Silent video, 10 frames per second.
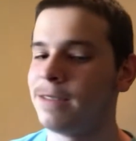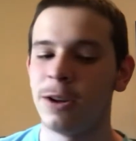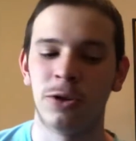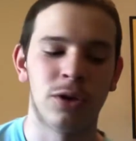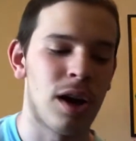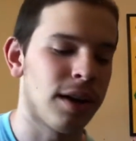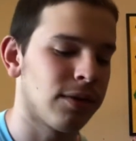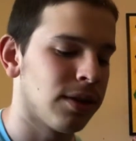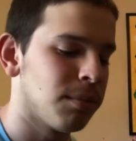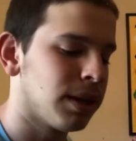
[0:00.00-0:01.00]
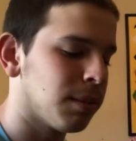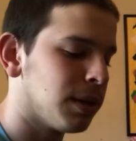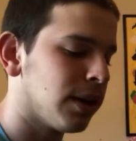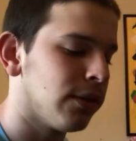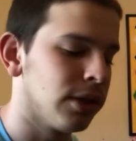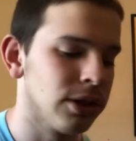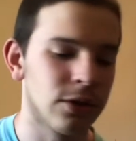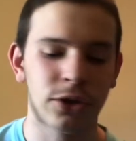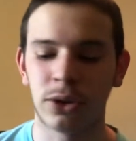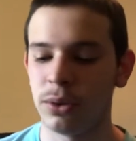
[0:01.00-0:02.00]
Drawing something because it looks
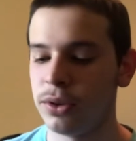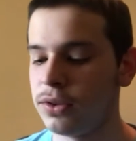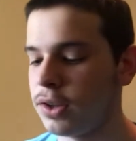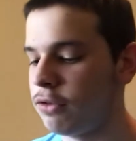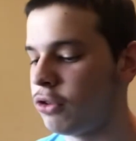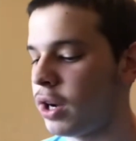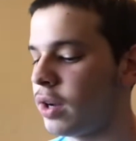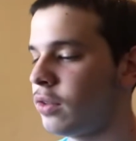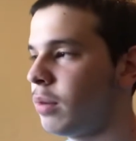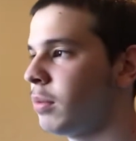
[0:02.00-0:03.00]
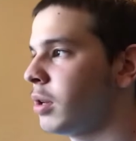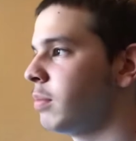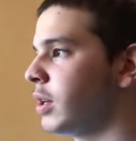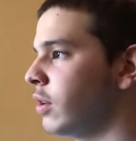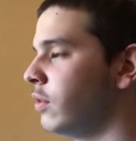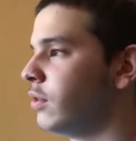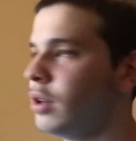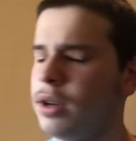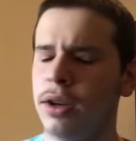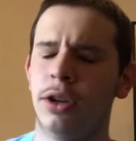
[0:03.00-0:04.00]
cool instead of drawing something because
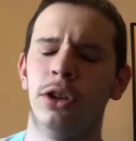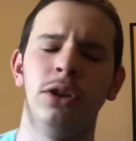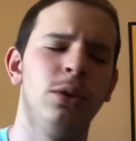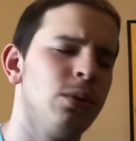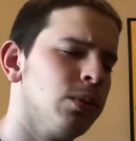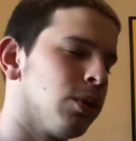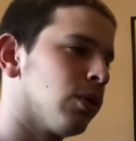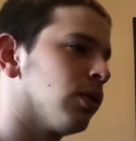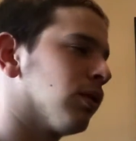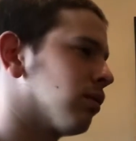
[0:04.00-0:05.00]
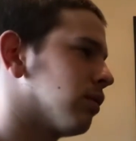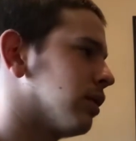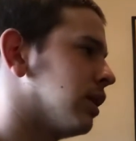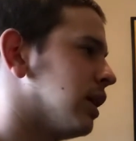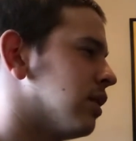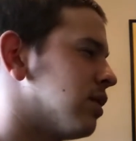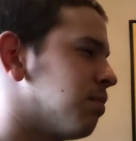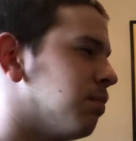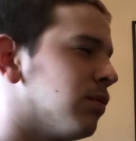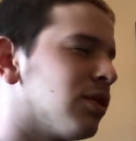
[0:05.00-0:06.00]
you
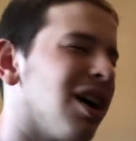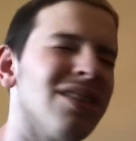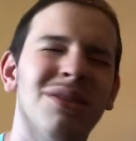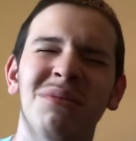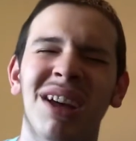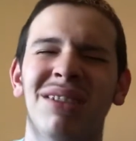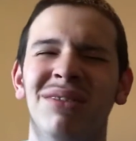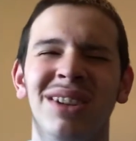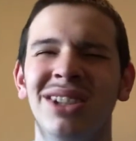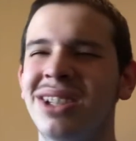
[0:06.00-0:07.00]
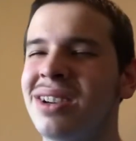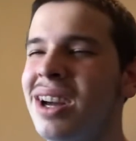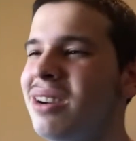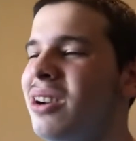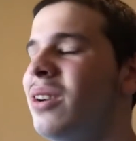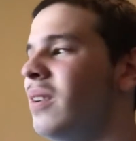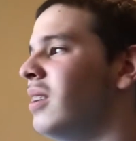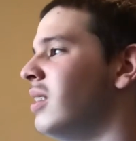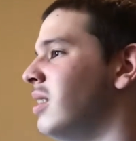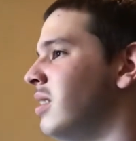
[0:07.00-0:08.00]
saw some, like, vision. I don't know.
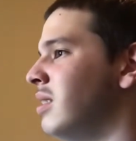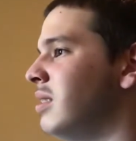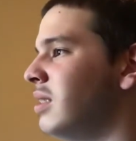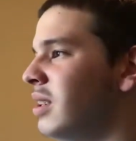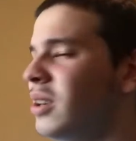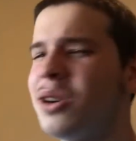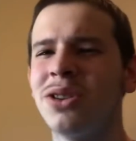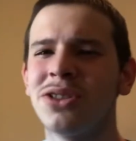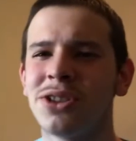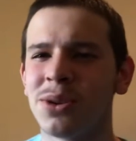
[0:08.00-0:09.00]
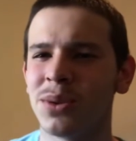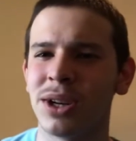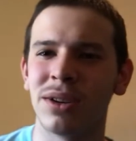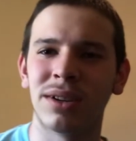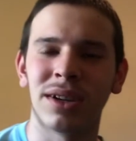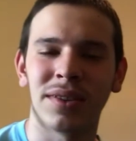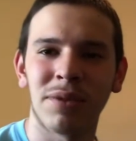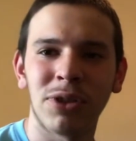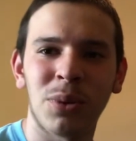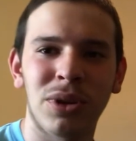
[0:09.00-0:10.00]
And artists are weird, except for
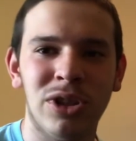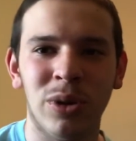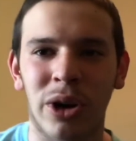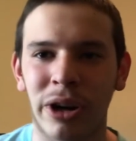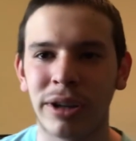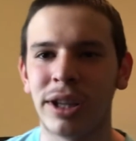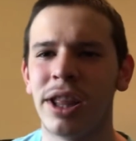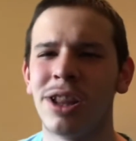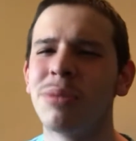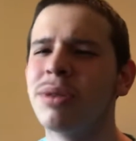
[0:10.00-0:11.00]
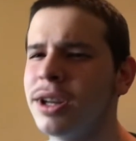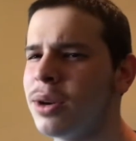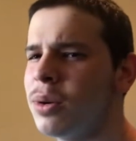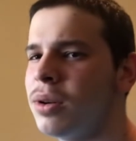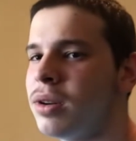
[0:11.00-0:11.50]
the ones who aren't, and then they're pretty cool.